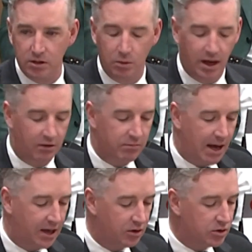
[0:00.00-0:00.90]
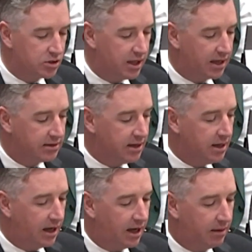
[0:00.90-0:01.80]
We have matters that
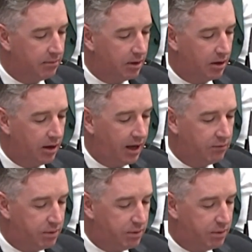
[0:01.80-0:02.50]
have